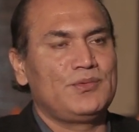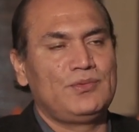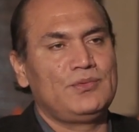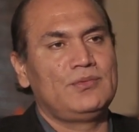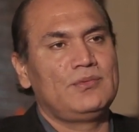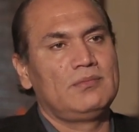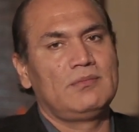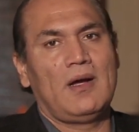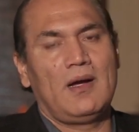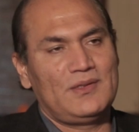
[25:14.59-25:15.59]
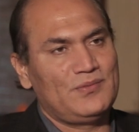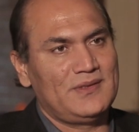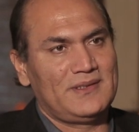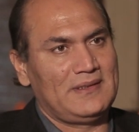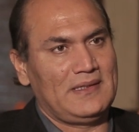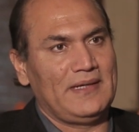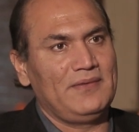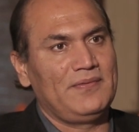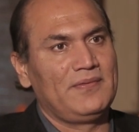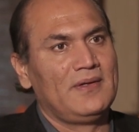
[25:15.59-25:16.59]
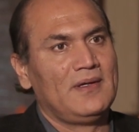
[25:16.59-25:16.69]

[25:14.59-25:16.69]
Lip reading: do hard work in life,